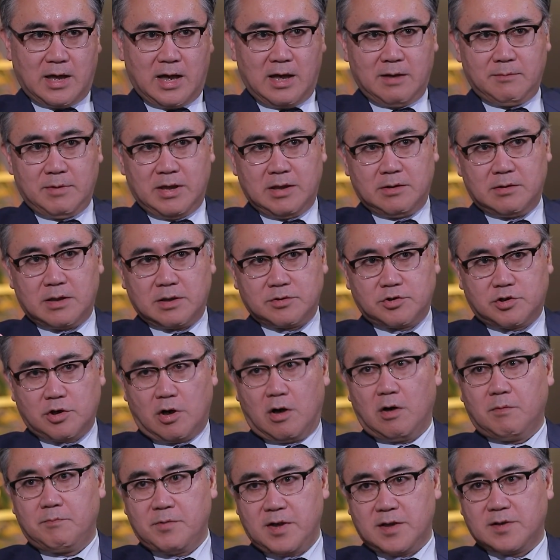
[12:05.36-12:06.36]
I mean the
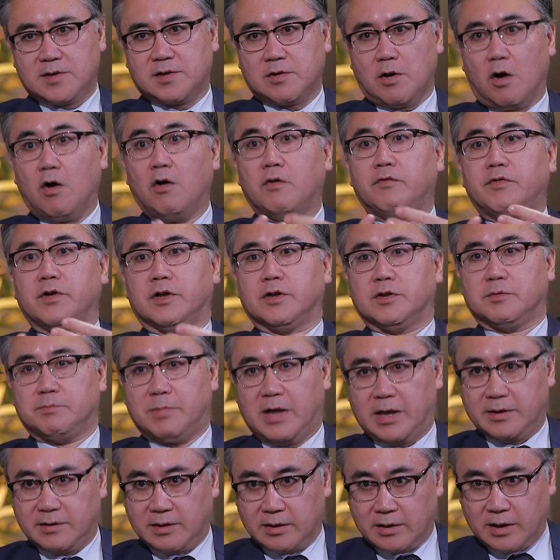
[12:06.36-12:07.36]
job is offered
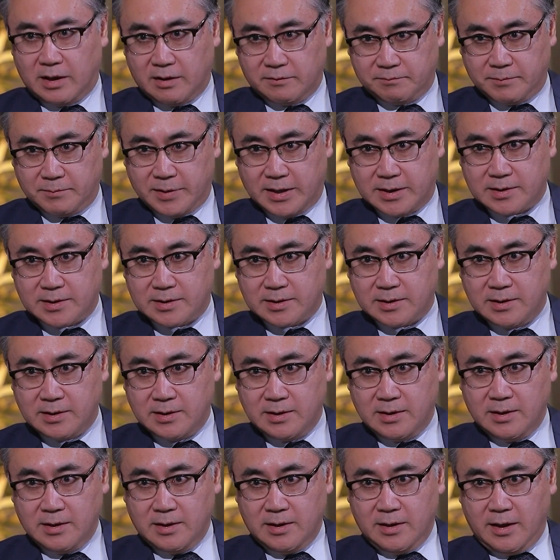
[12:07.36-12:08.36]
by the government,
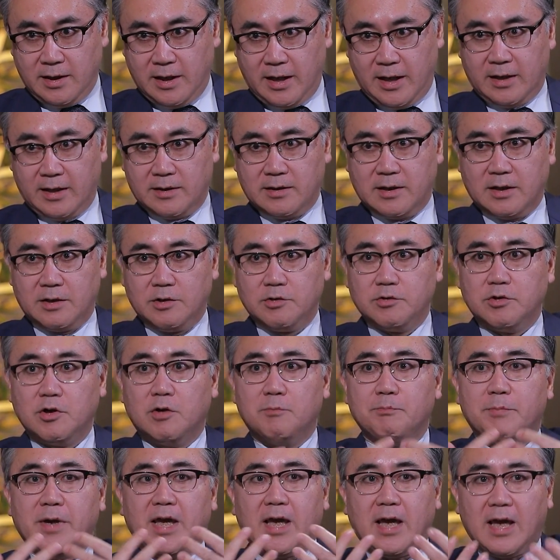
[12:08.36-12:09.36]
and you
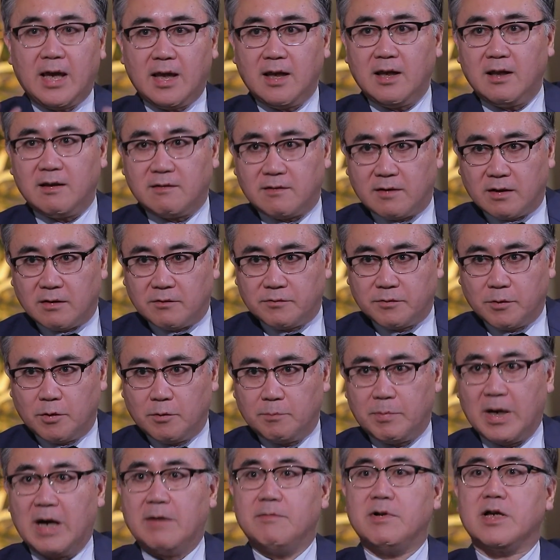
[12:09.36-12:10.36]
don't pay anything
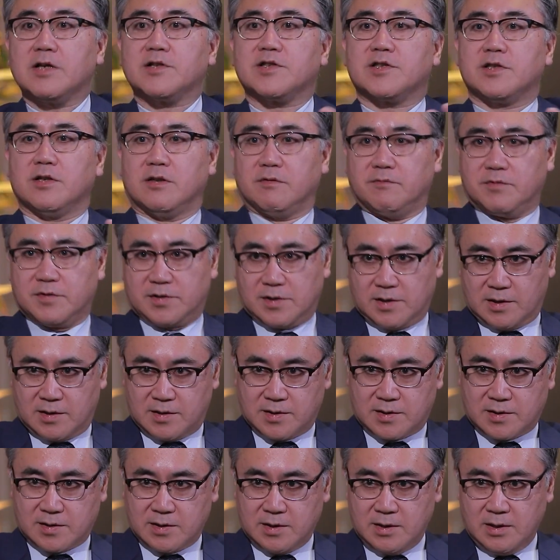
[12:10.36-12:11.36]
for public
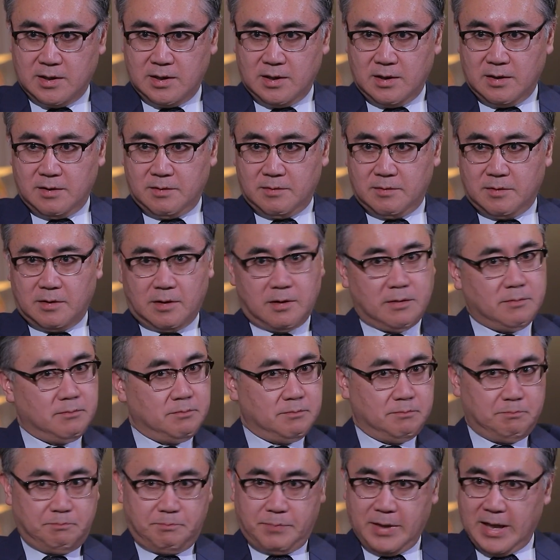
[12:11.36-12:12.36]
services,
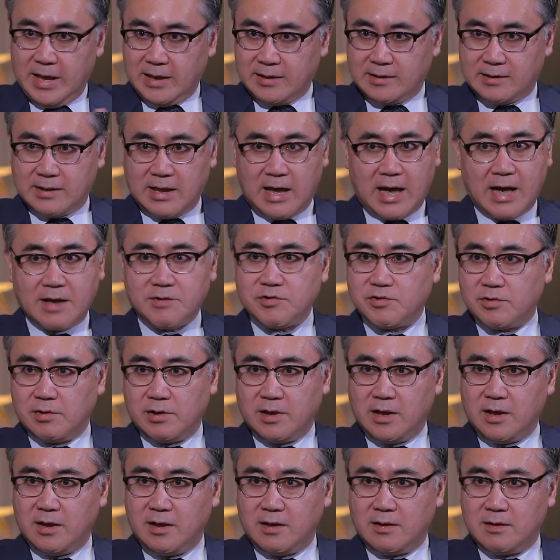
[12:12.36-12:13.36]
but
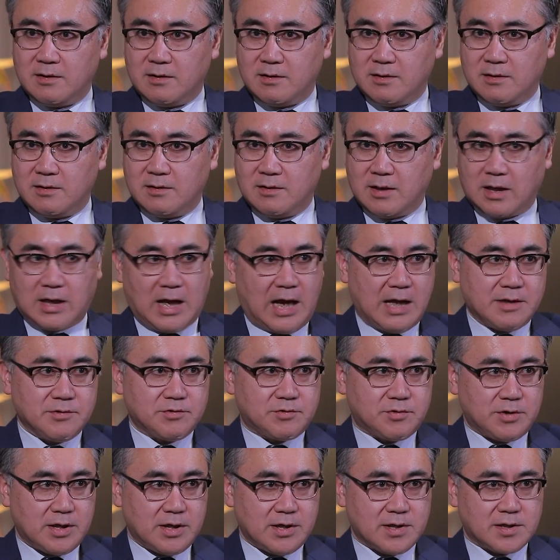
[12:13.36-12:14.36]
actually the
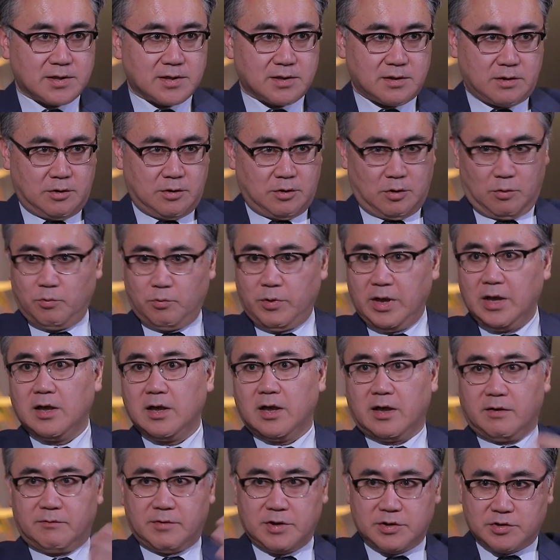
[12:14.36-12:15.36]
countries you know we
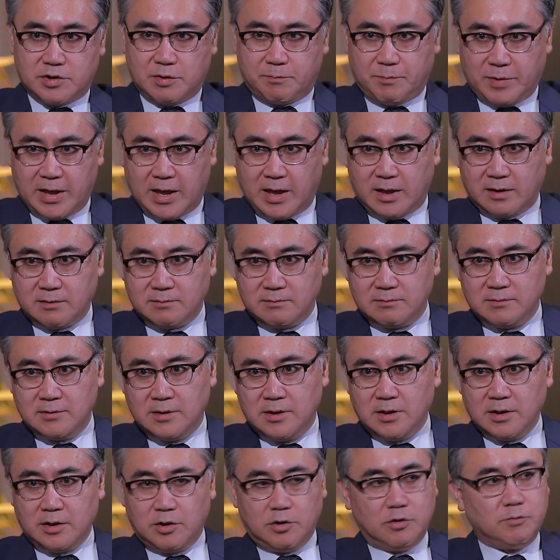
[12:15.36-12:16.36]
live in Japan,
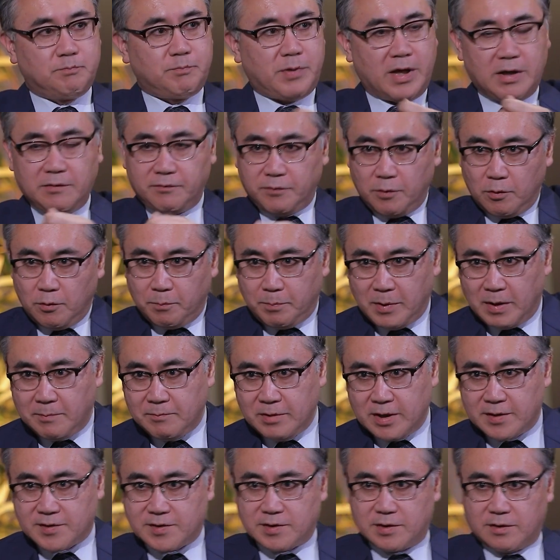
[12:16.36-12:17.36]
you pay for
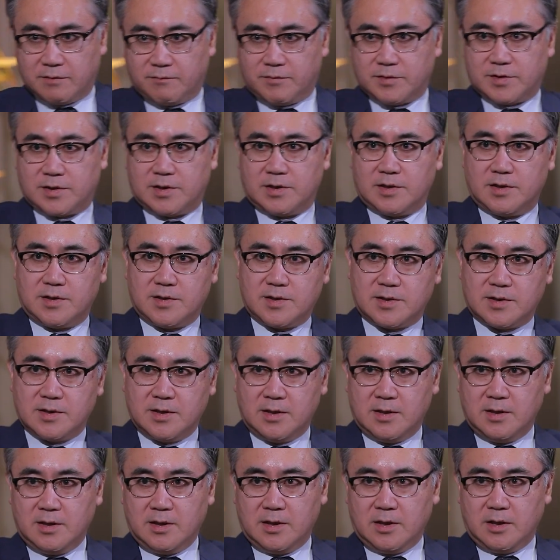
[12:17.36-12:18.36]
public services,
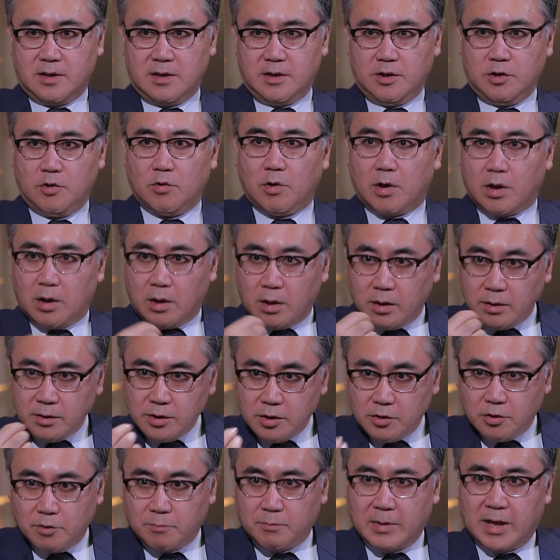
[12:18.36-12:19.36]
you earn
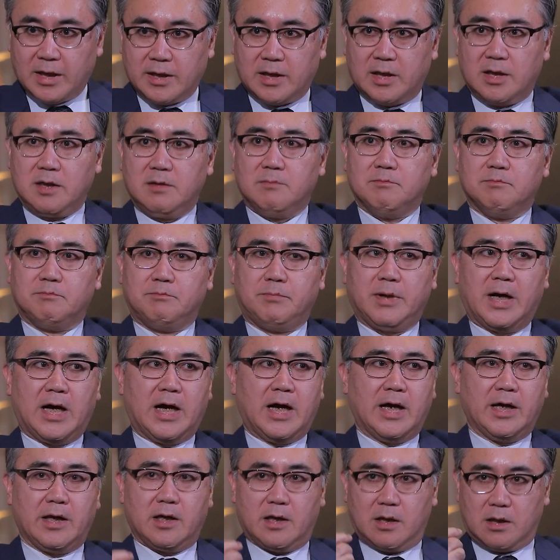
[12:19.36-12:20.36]
your money
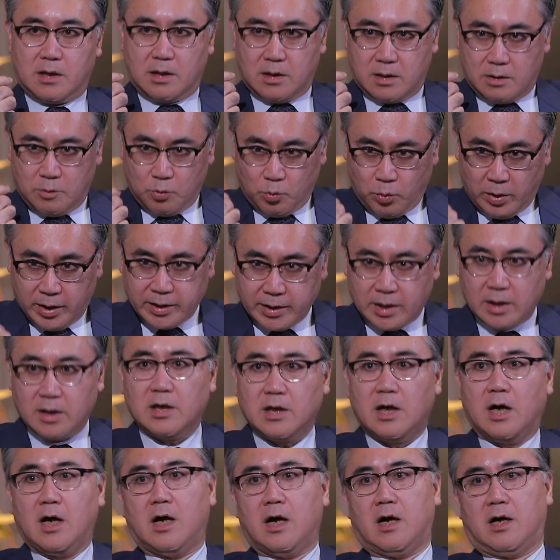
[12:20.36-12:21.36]
by
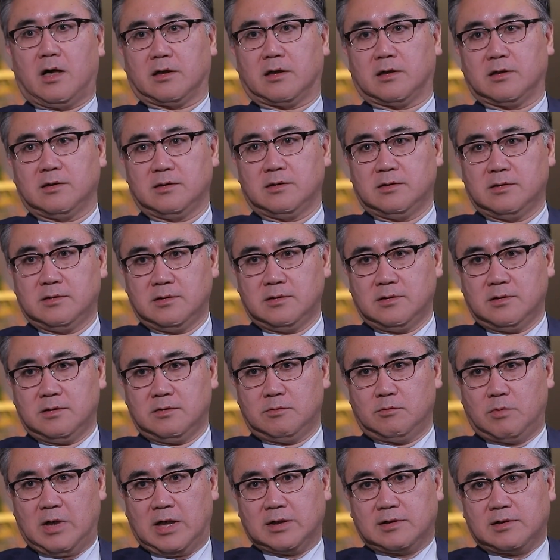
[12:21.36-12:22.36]
working hard
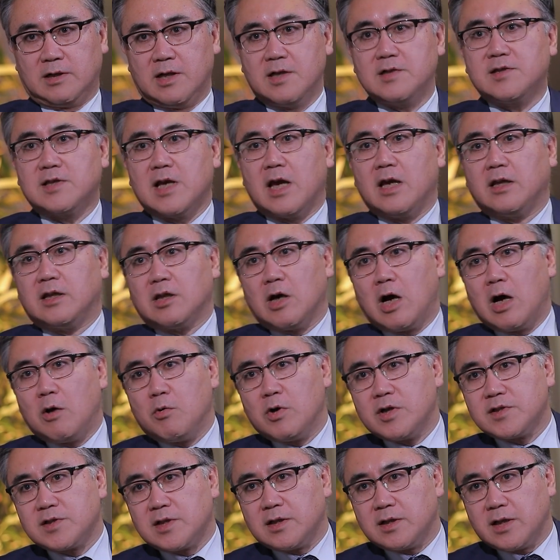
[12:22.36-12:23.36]
well, at least eight
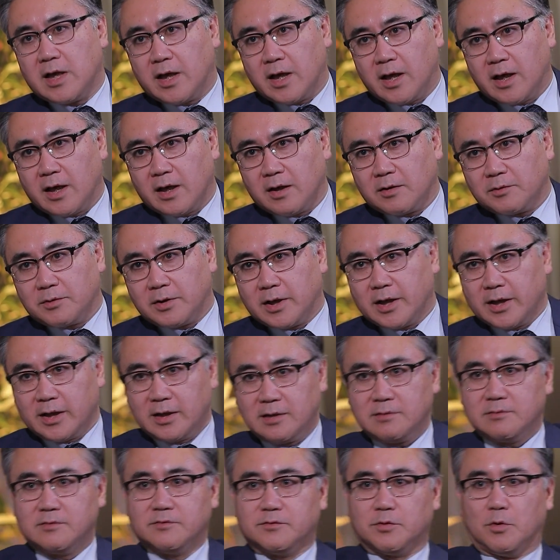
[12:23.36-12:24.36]
hours a day,
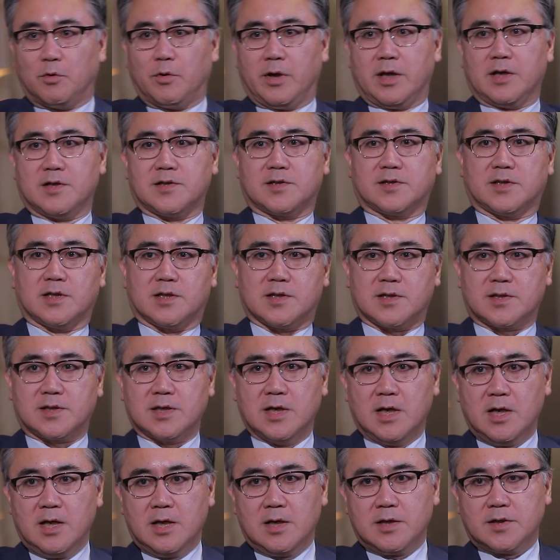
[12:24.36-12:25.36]
right, for instance.
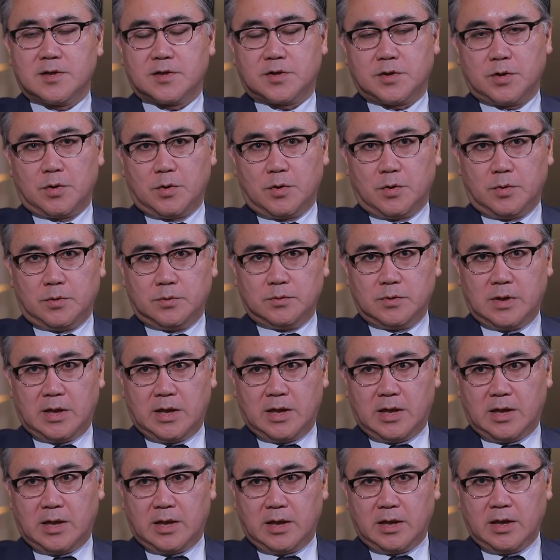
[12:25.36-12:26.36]
So
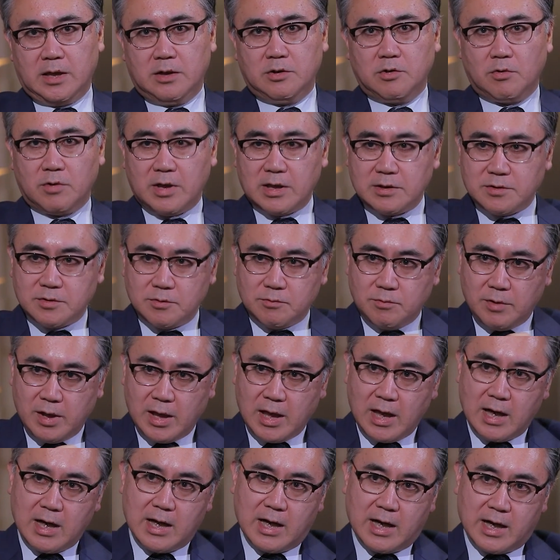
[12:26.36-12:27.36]
uh, in order to
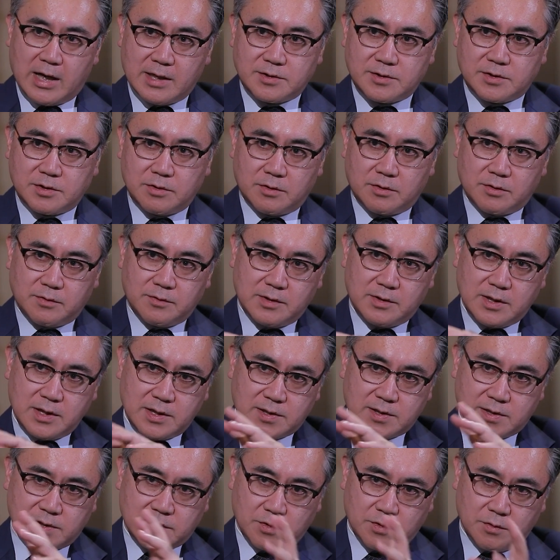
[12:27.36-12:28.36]
realize, you know,
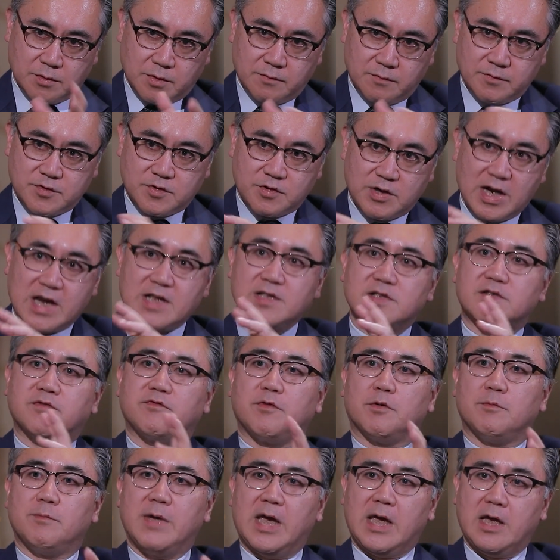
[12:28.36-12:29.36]
this sort of
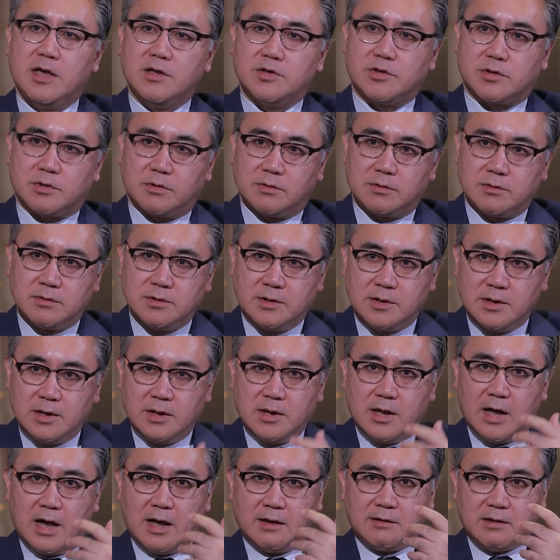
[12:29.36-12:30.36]
transformation,
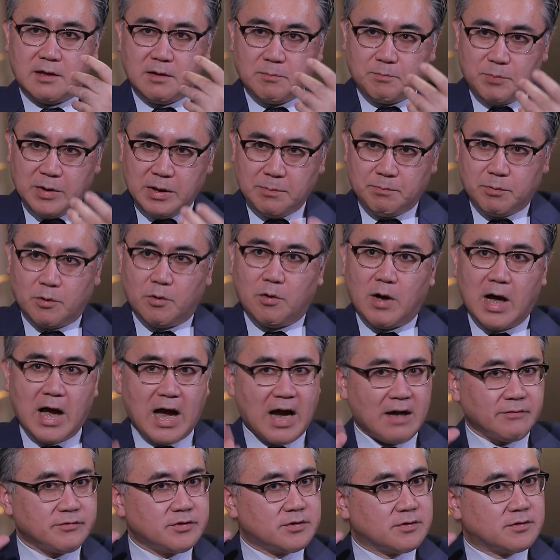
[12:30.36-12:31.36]
I think people
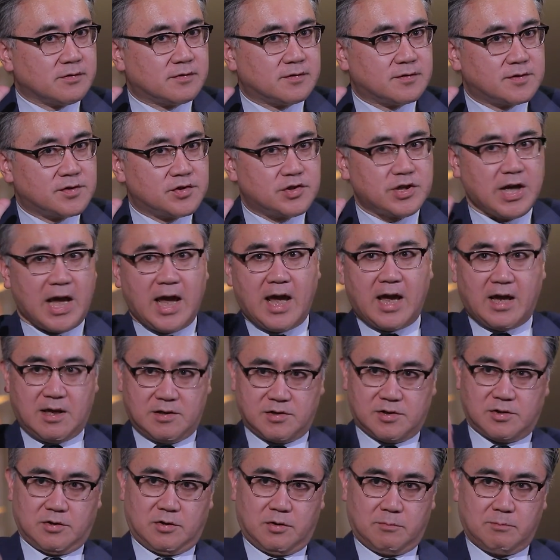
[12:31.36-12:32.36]
have to
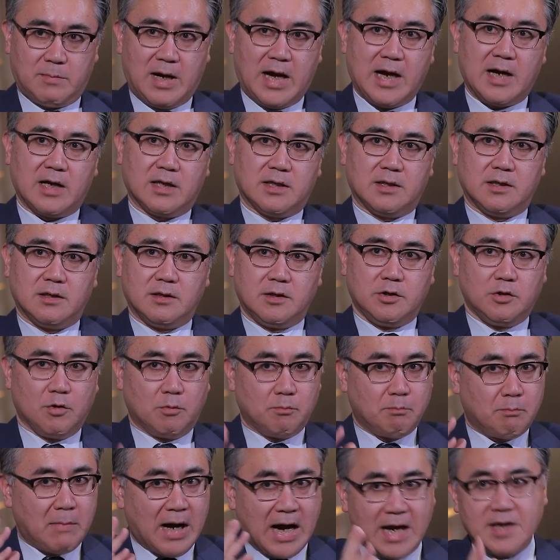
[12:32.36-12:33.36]
change, you know, my, your
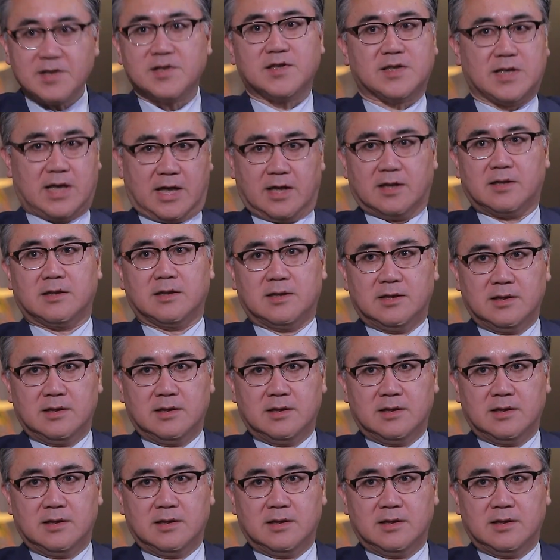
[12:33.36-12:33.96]
mindset.